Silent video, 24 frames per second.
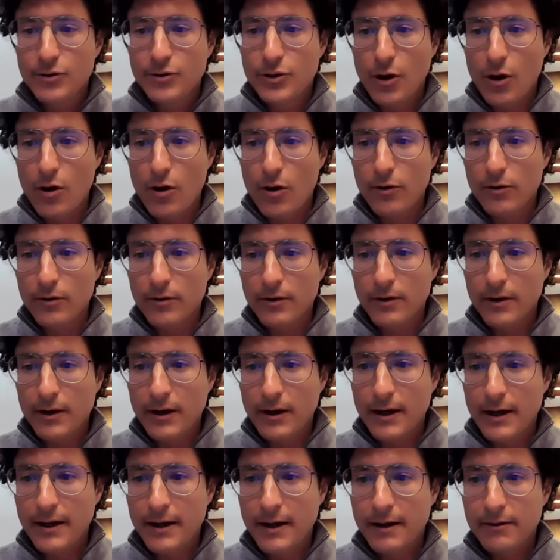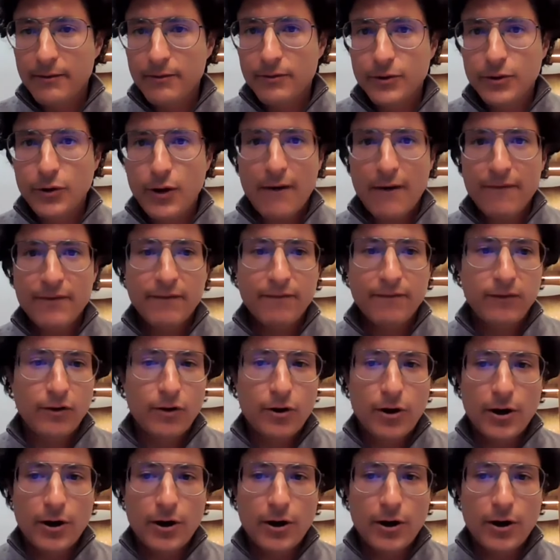So you have the